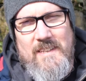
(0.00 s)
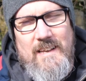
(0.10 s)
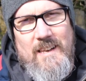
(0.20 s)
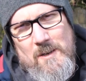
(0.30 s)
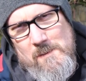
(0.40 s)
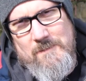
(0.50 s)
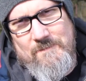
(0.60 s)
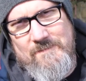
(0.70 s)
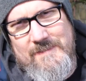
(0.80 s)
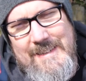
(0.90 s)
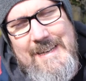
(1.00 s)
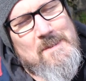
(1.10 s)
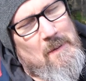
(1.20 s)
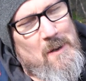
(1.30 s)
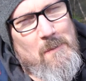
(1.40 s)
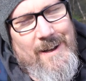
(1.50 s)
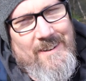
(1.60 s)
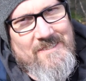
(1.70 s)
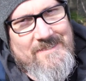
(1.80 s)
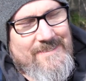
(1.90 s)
Hello, it's been a while.